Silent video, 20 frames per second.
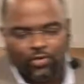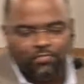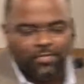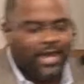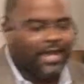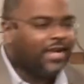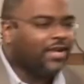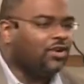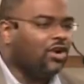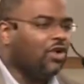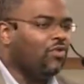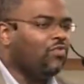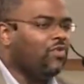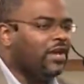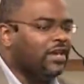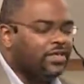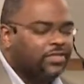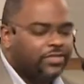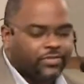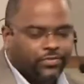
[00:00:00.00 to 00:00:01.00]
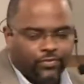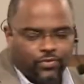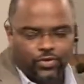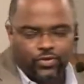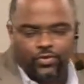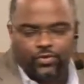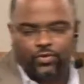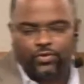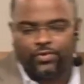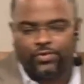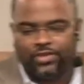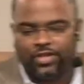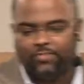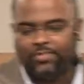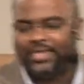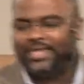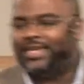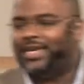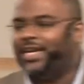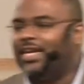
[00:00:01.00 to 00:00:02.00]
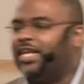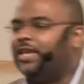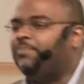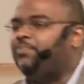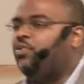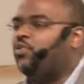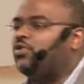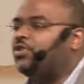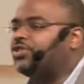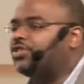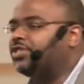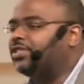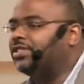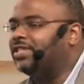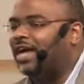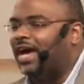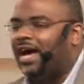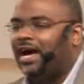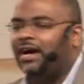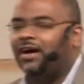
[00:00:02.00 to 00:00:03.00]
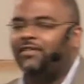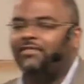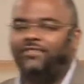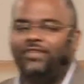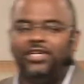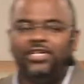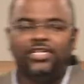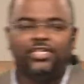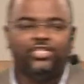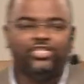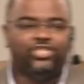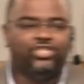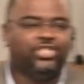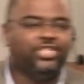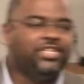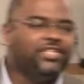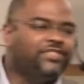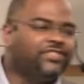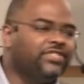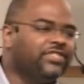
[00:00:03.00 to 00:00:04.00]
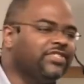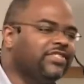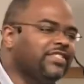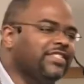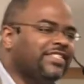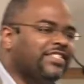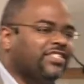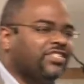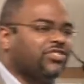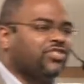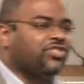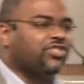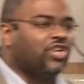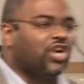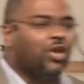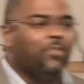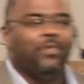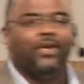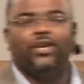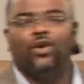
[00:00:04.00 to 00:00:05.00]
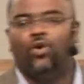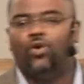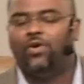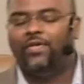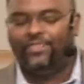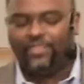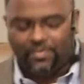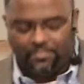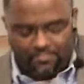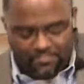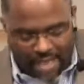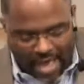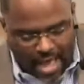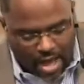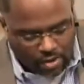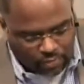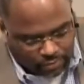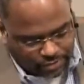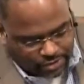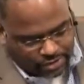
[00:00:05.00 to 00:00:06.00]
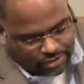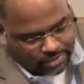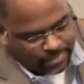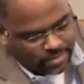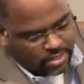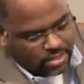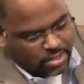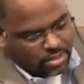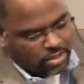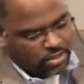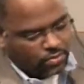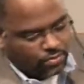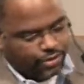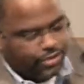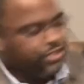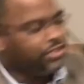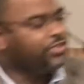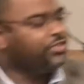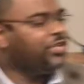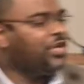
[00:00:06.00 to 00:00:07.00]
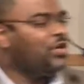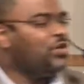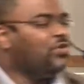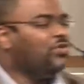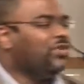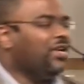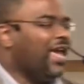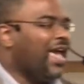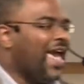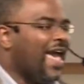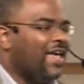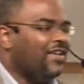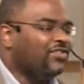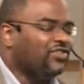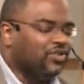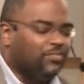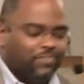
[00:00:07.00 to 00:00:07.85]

making our way through the beginning portion of Jesus' Sermon on the Mount, which is known as the